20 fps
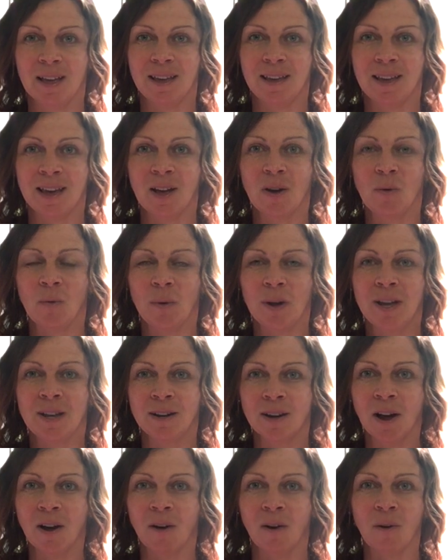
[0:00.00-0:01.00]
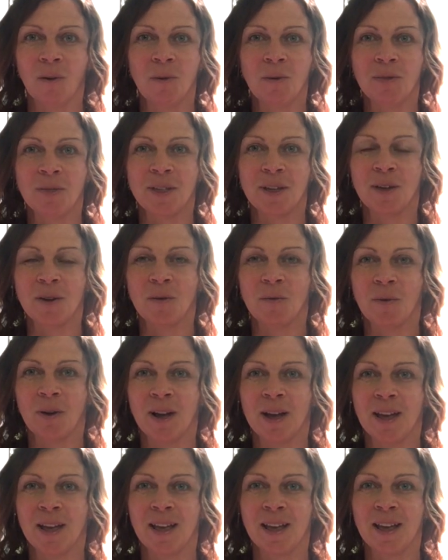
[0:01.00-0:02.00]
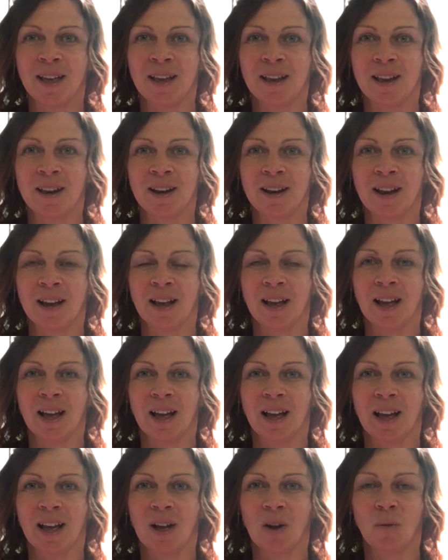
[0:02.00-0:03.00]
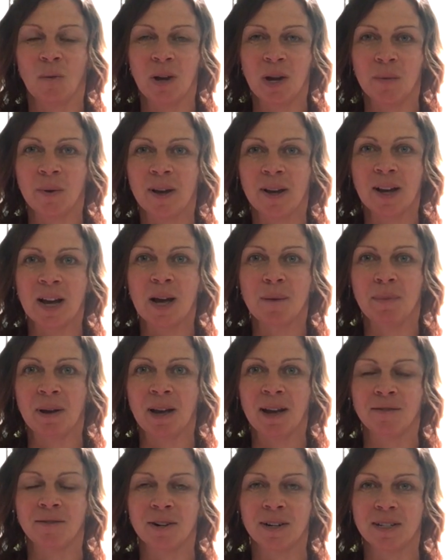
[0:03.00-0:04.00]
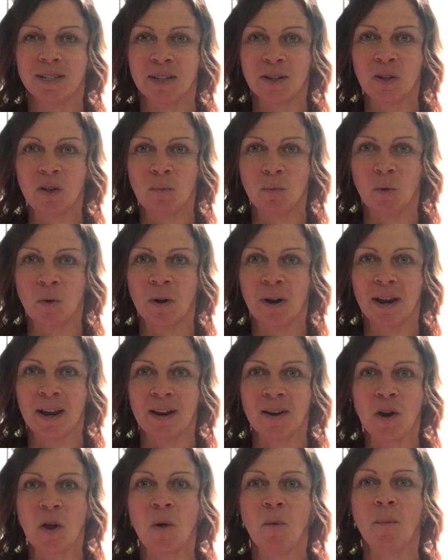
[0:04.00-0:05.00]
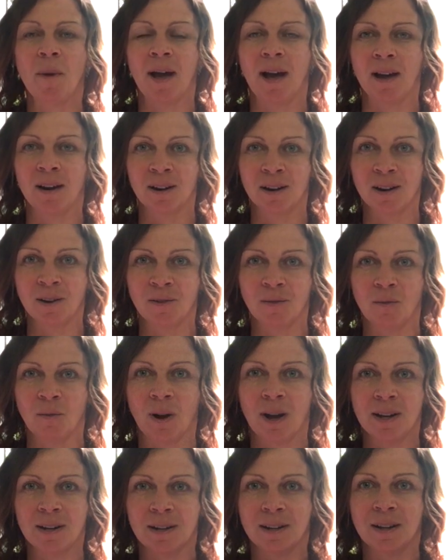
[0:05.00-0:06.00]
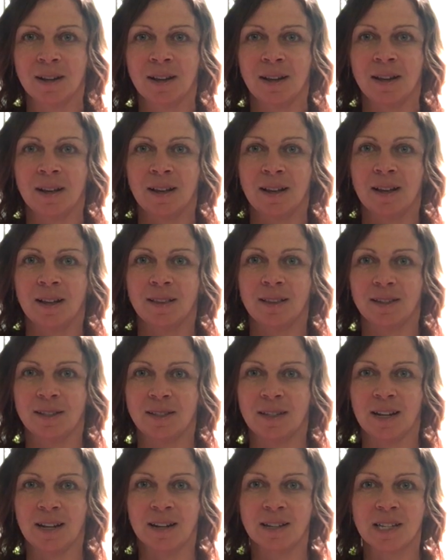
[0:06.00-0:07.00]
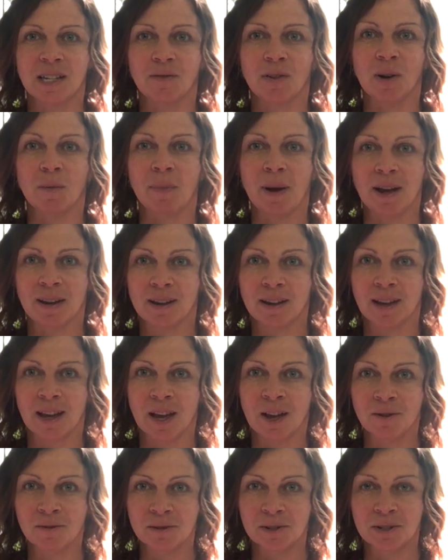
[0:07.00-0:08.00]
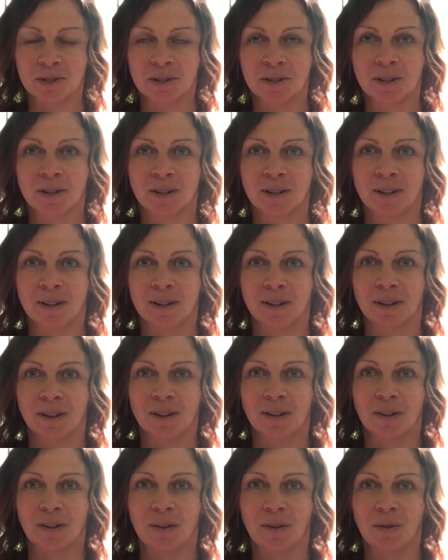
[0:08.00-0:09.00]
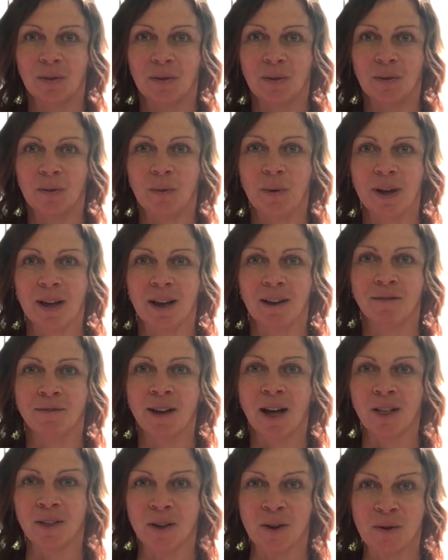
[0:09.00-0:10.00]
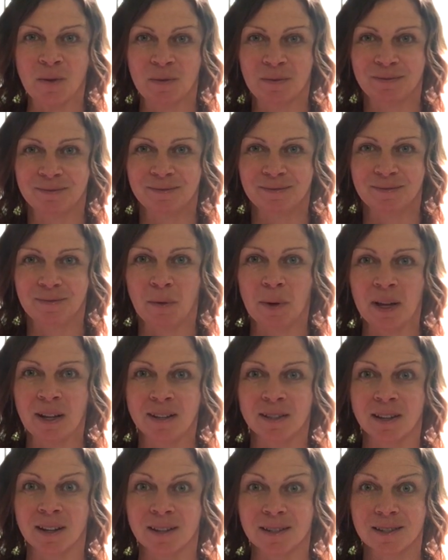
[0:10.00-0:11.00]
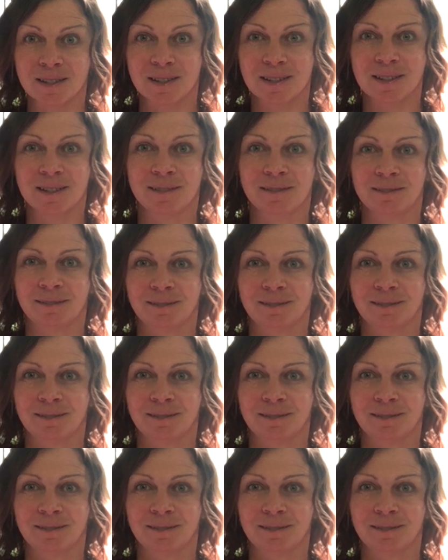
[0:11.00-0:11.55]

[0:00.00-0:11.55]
Yet we know that when we wake up every single morning, no matter what the status of our bank account, we have value. We exist.